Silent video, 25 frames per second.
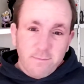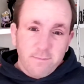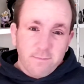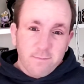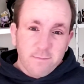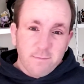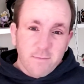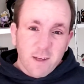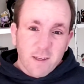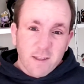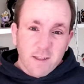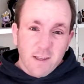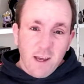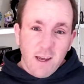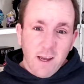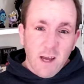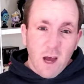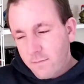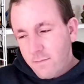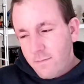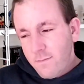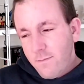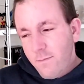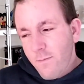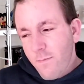see ya.
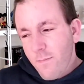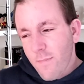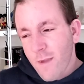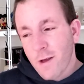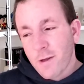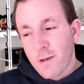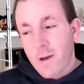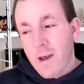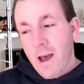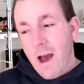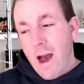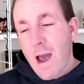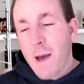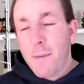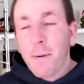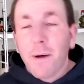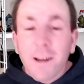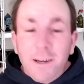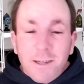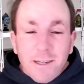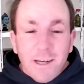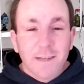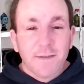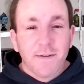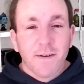So yeah, I
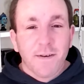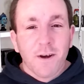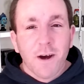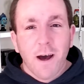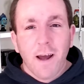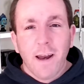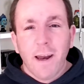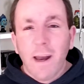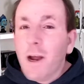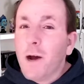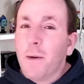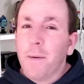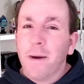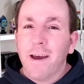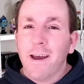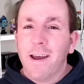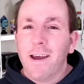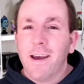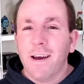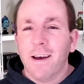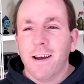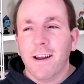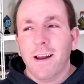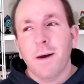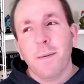apologise if I got a little bit heat,
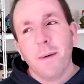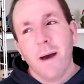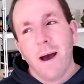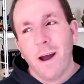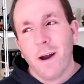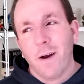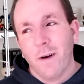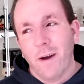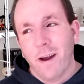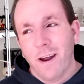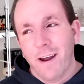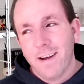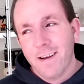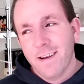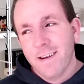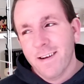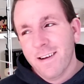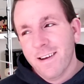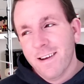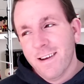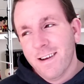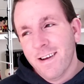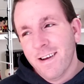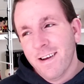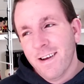a little bit angry.
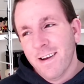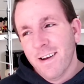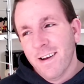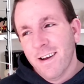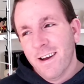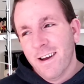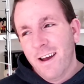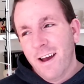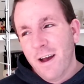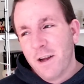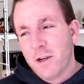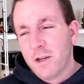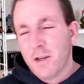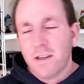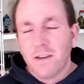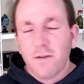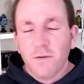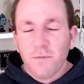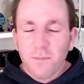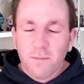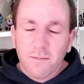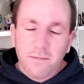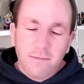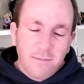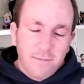I just
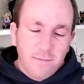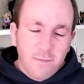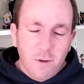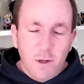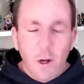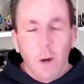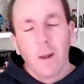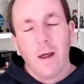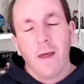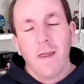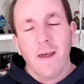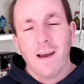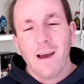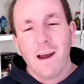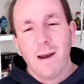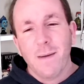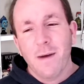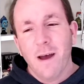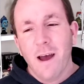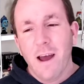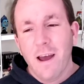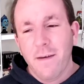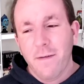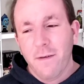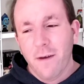don't like that kind of
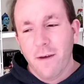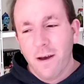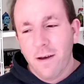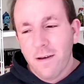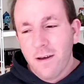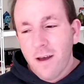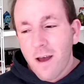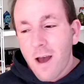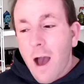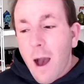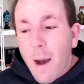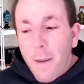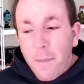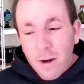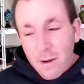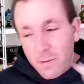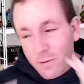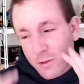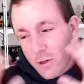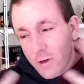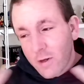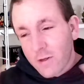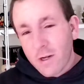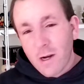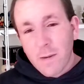behaviour. But I'm sure
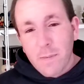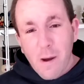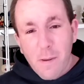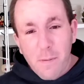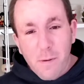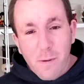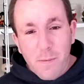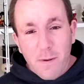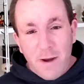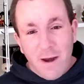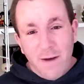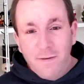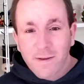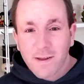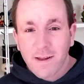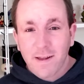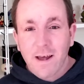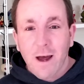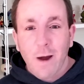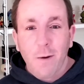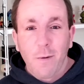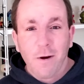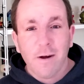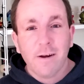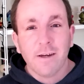it's going to pop up in everything that I
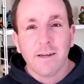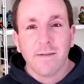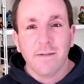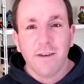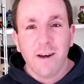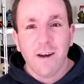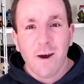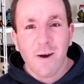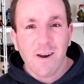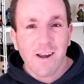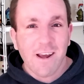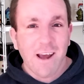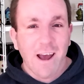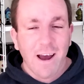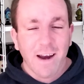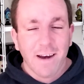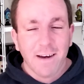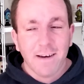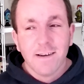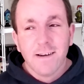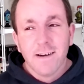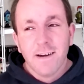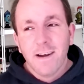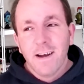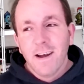watch every now and again.
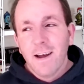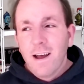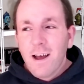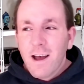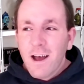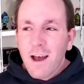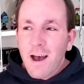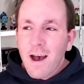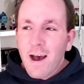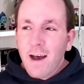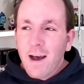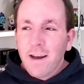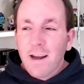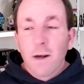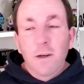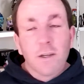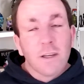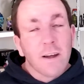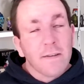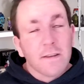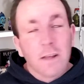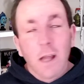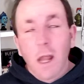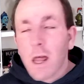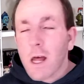And now I just have
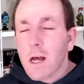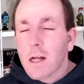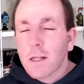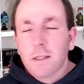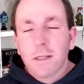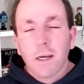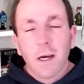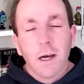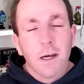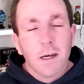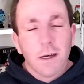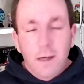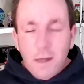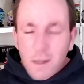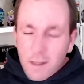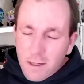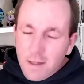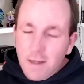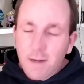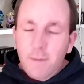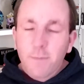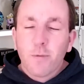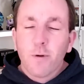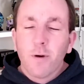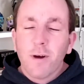to learn to
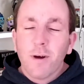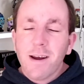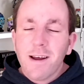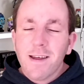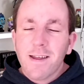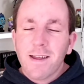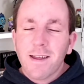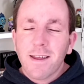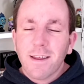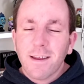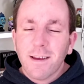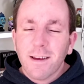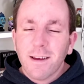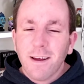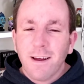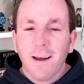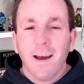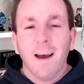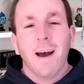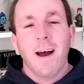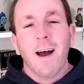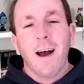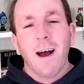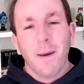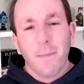breathe
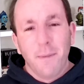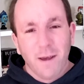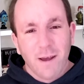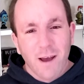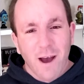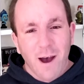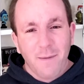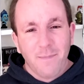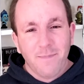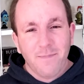and be calm.